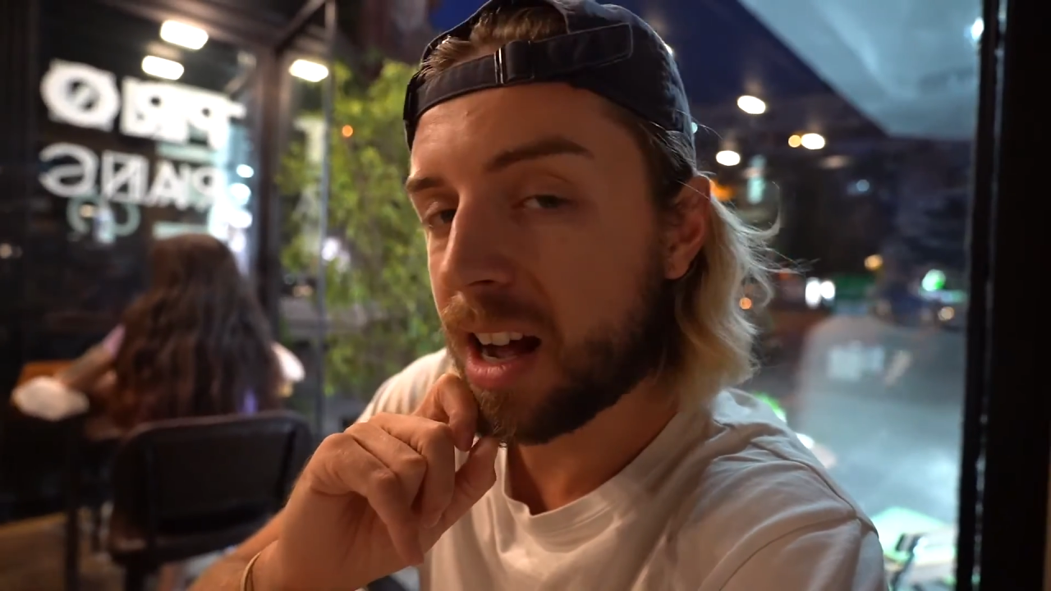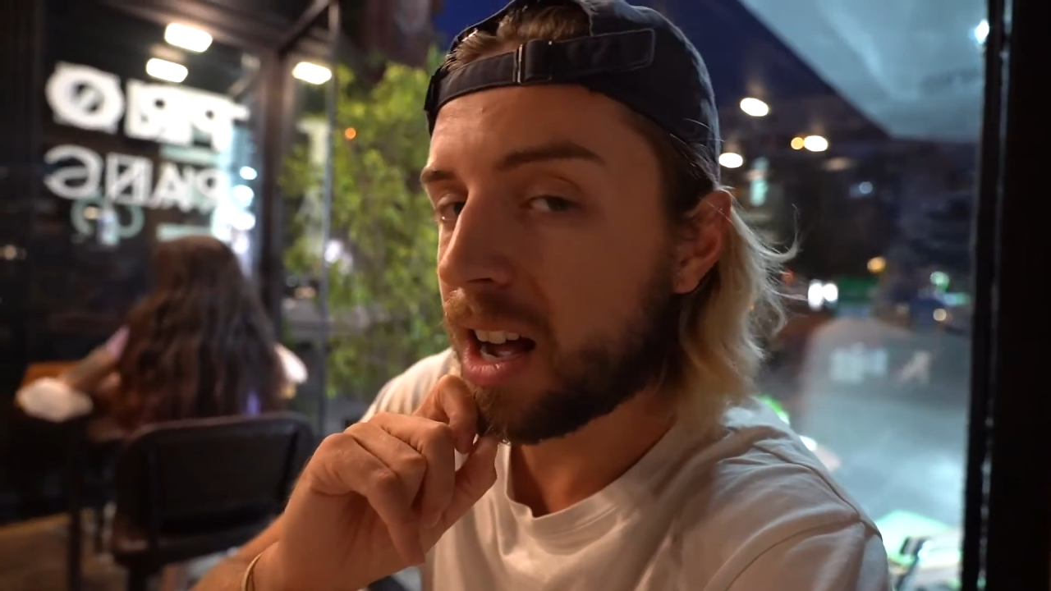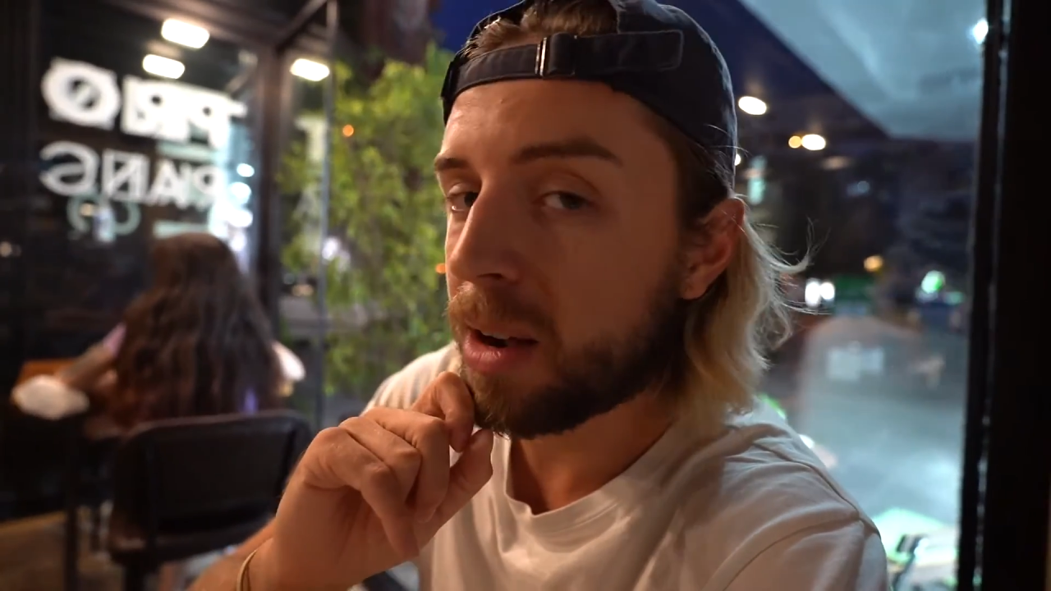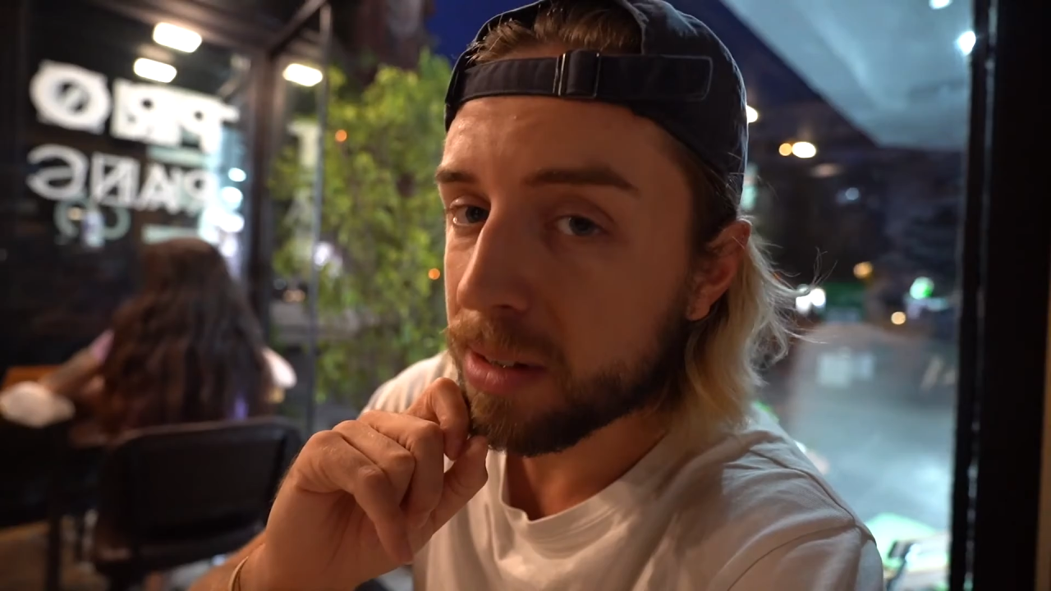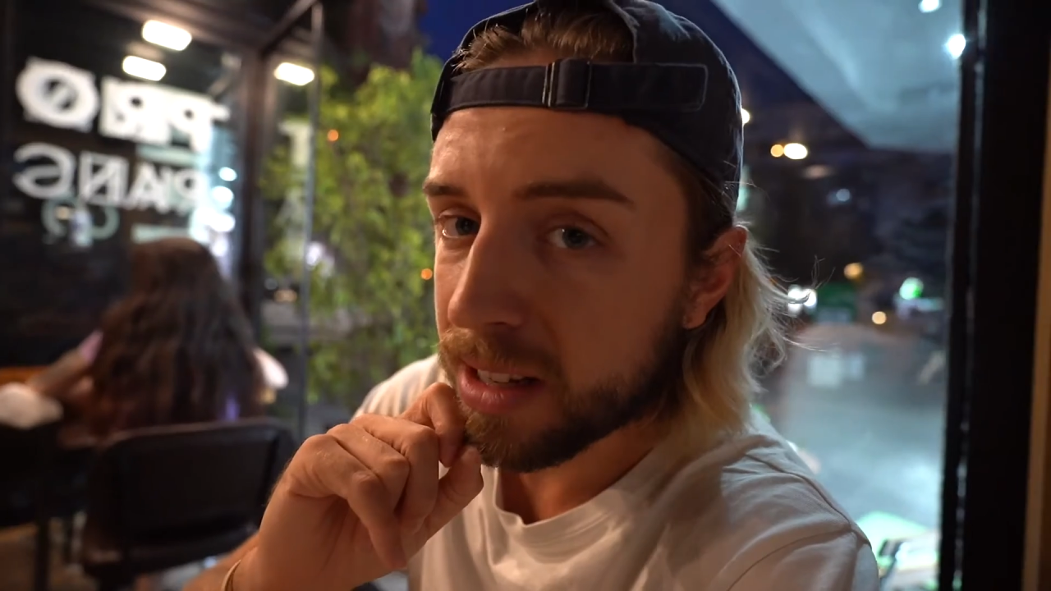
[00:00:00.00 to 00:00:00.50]

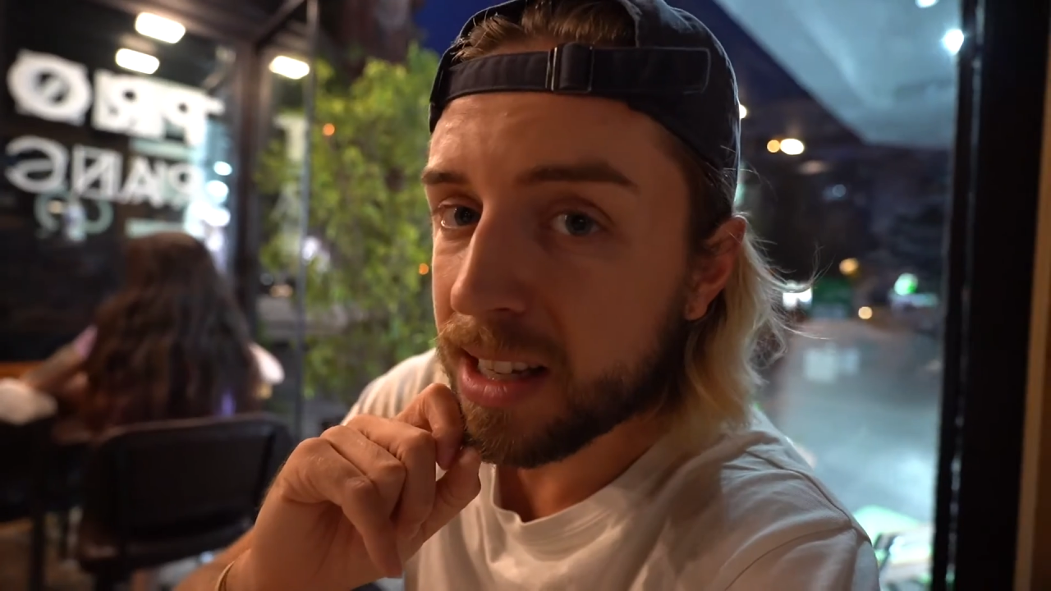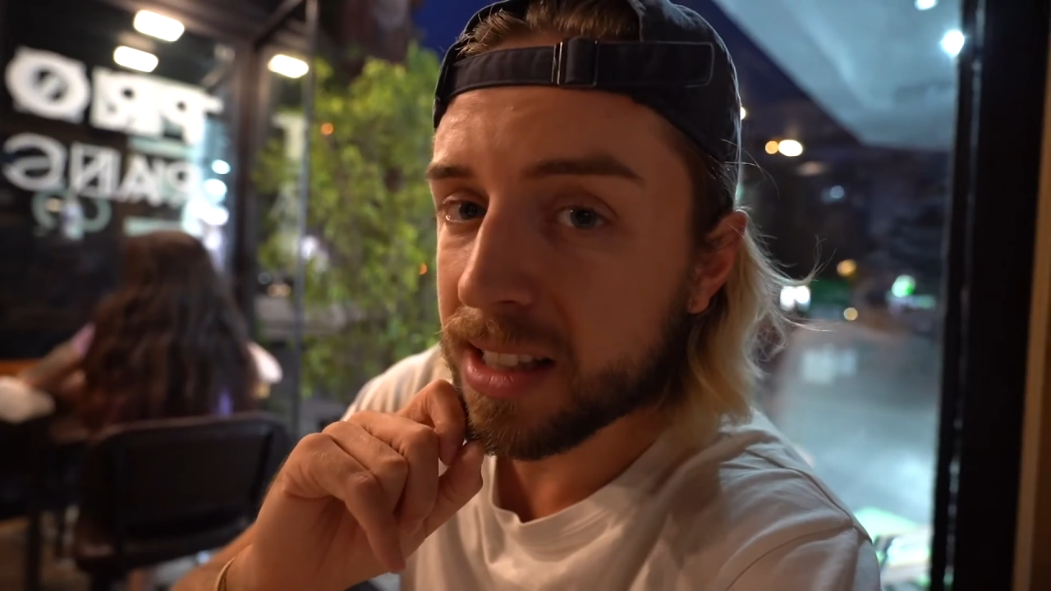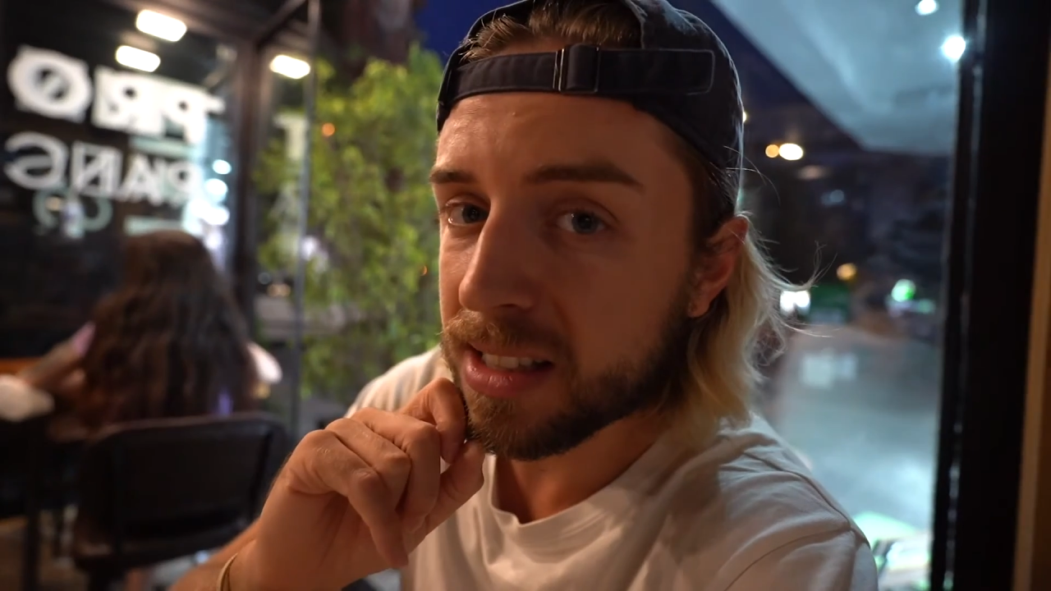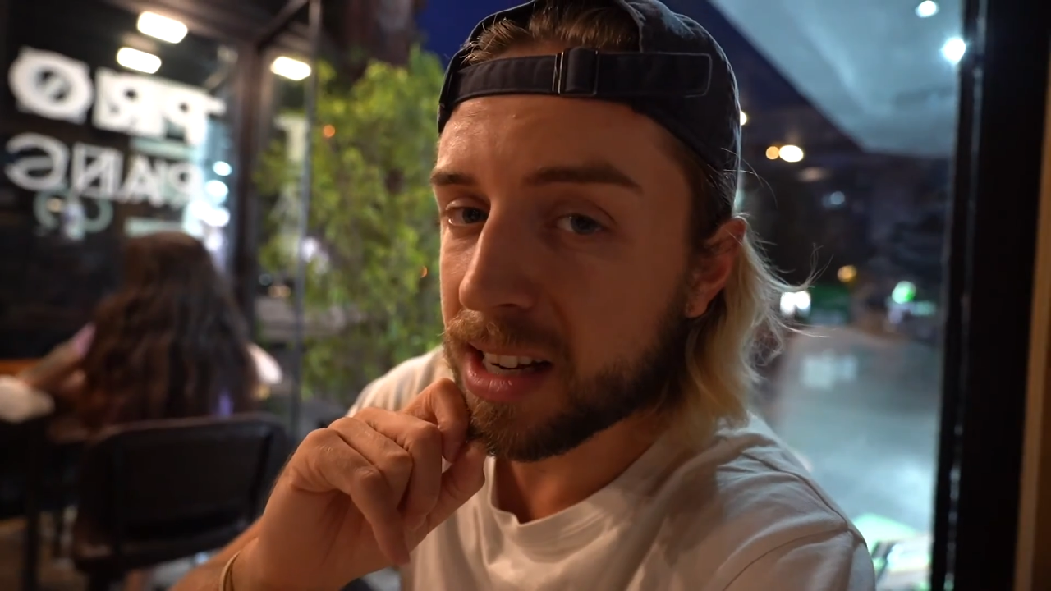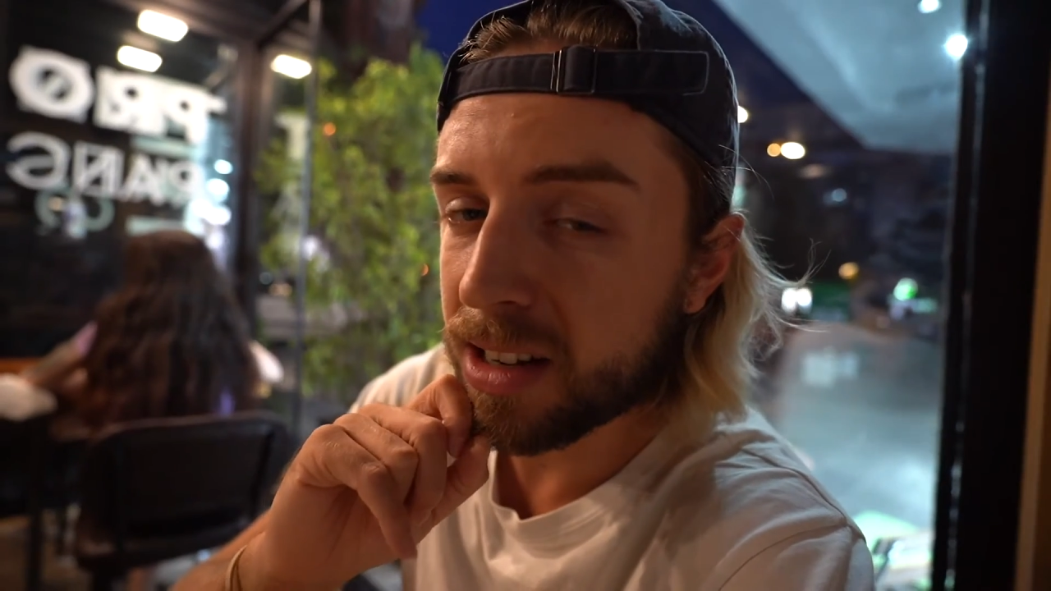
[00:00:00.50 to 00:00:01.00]
I'm gonna eat
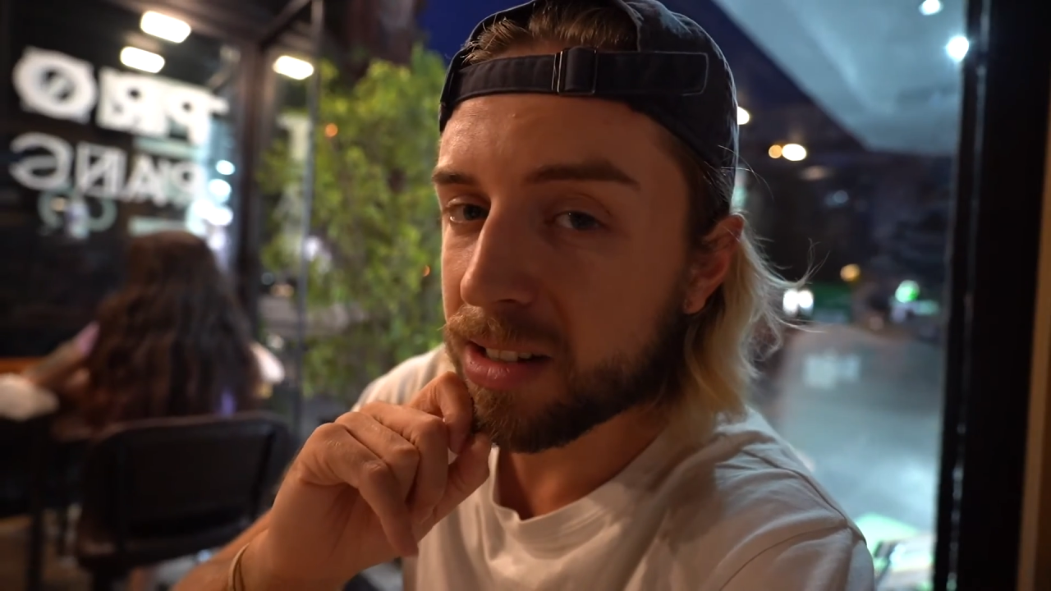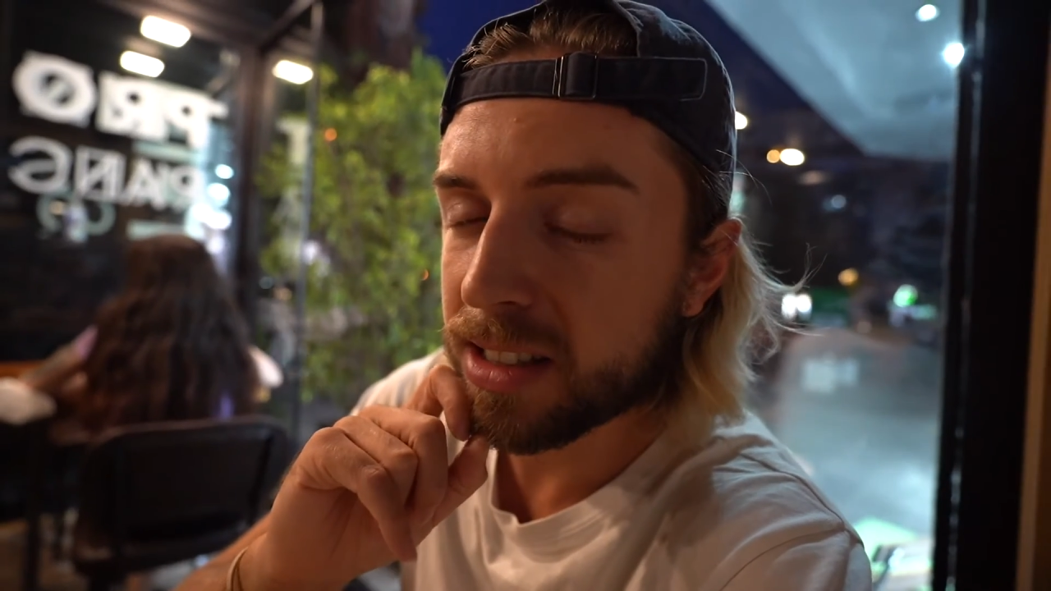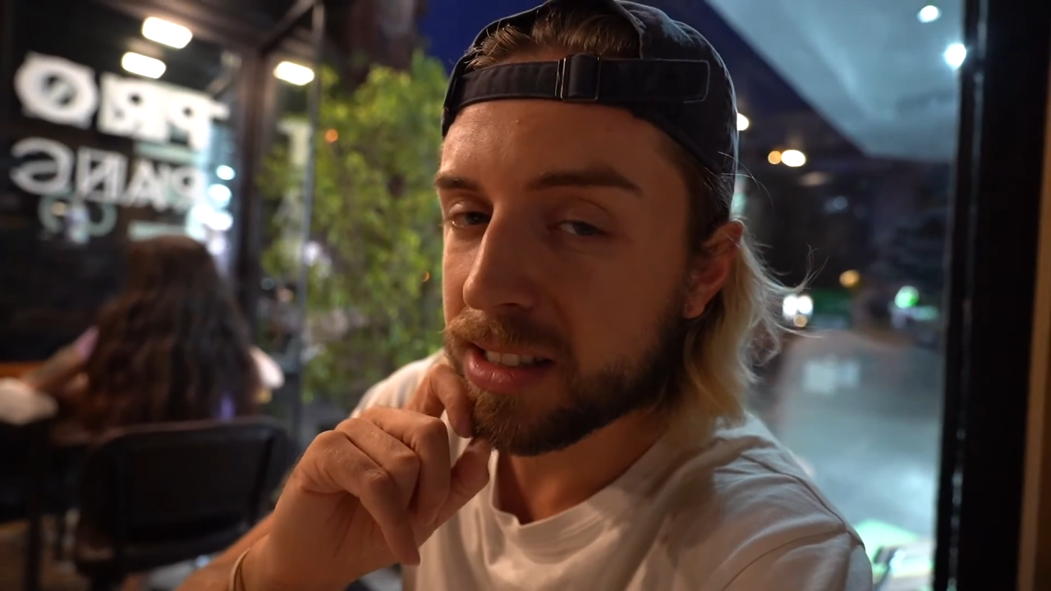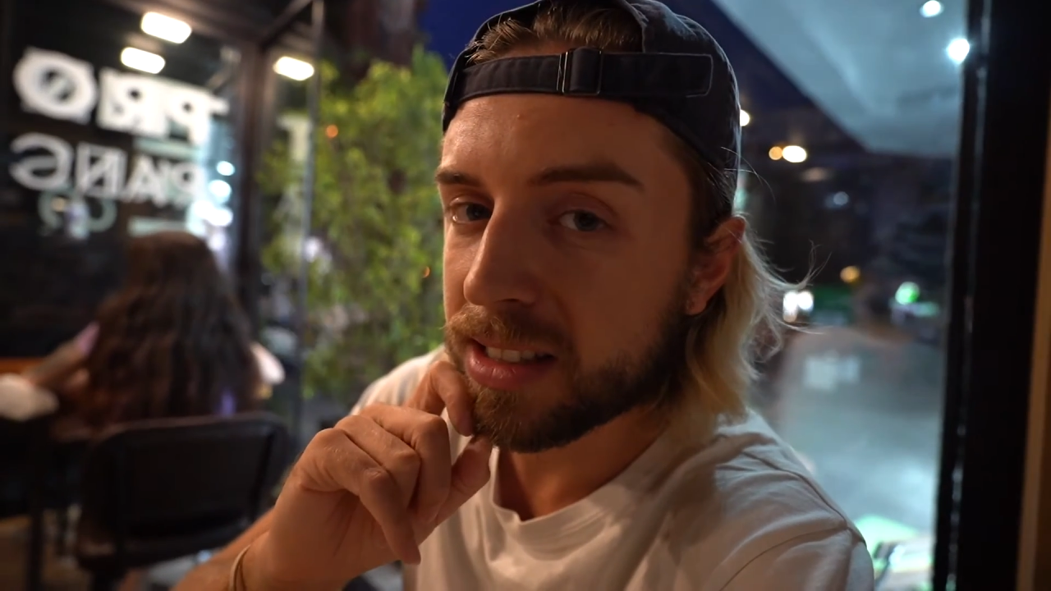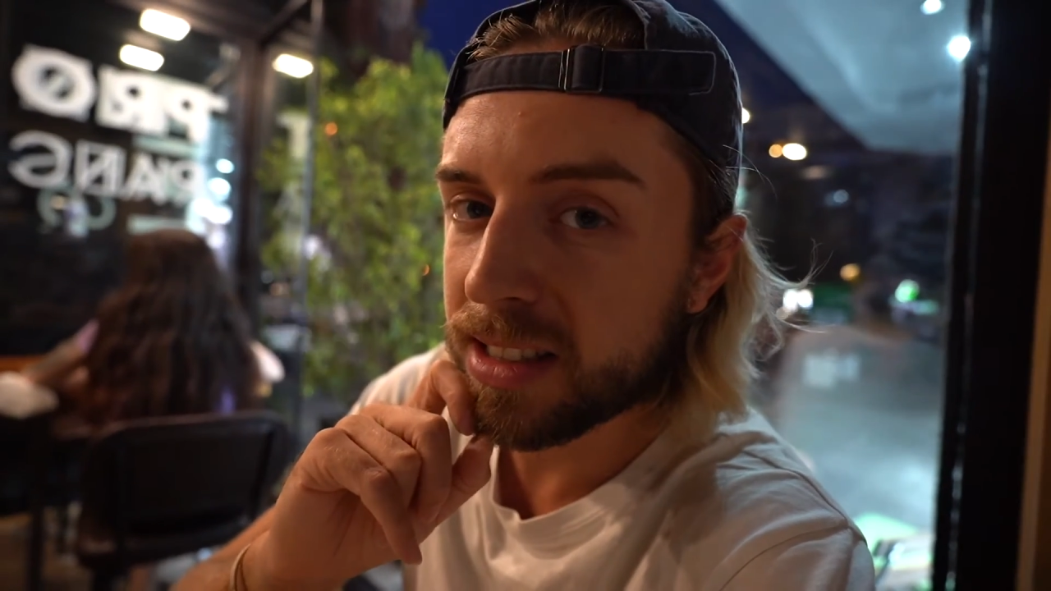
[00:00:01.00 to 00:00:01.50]
this now
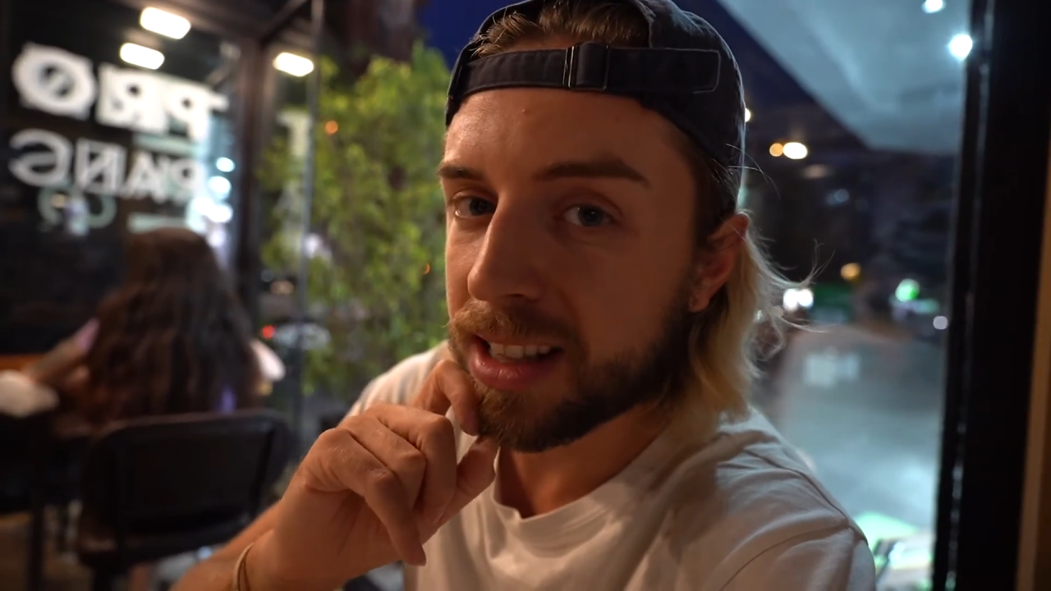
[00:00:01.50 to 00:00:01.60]
because